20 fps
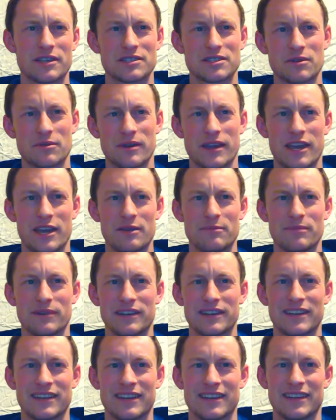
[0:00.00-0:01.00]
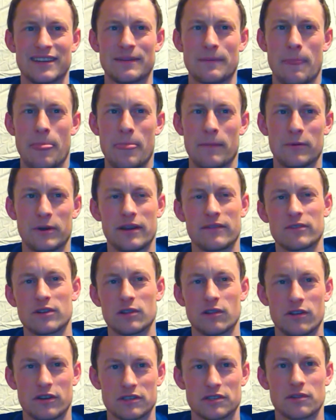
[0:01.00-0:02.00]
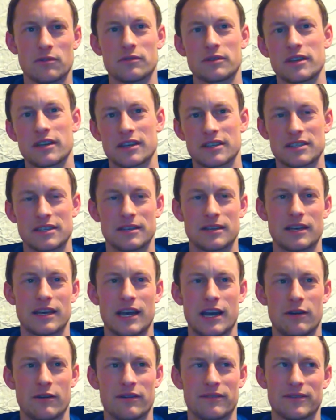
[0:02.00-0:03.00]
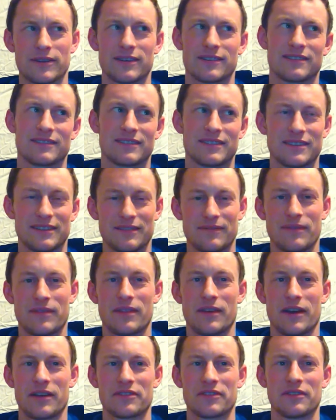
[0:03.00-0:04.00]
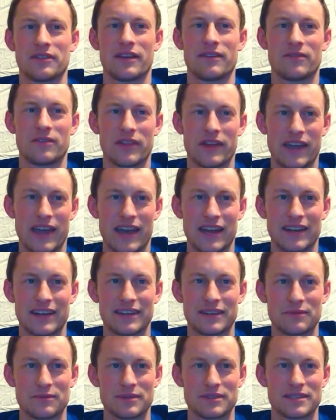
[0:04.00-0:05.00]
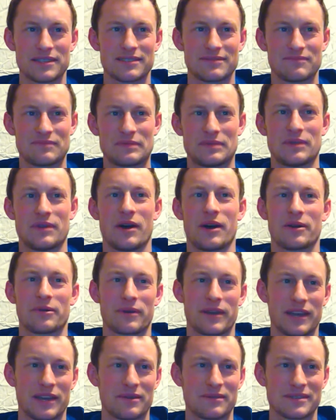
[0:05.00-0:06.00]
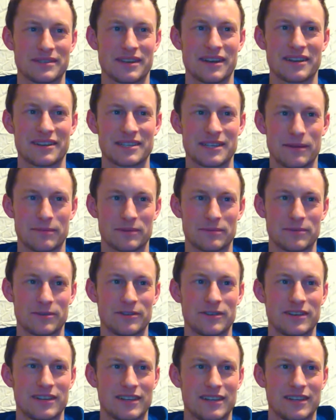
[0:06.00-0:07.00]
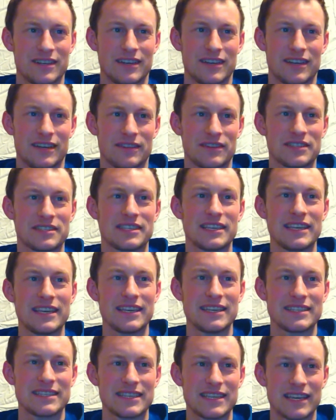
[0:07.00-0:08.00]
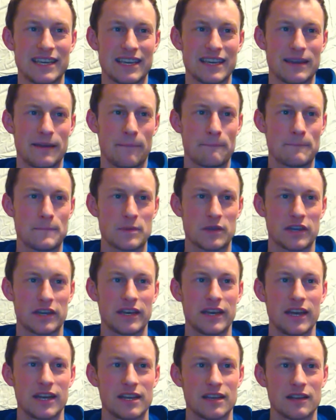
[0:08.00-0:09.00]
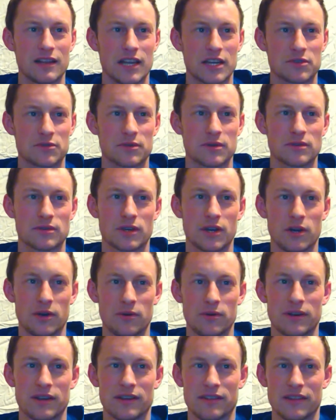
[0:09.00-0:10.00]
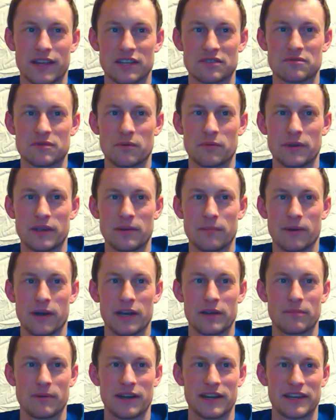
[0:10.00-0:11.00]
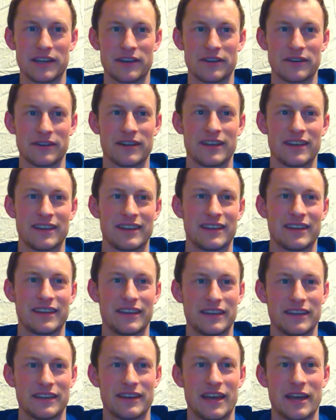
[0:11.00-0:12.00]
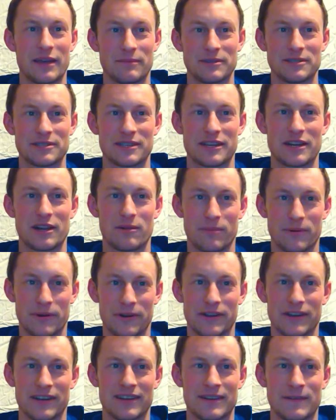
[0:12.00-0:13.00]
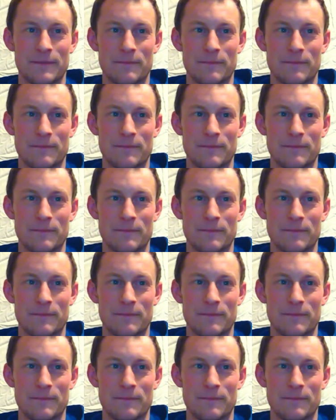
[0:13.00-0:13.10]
is okay, but whenever a large load kicks in, however, at the level they had it, it was not okay. It was not acceptable. The CEC, the Canadian Electrical Code, that's what we abide by here in Edmonton, Alberta.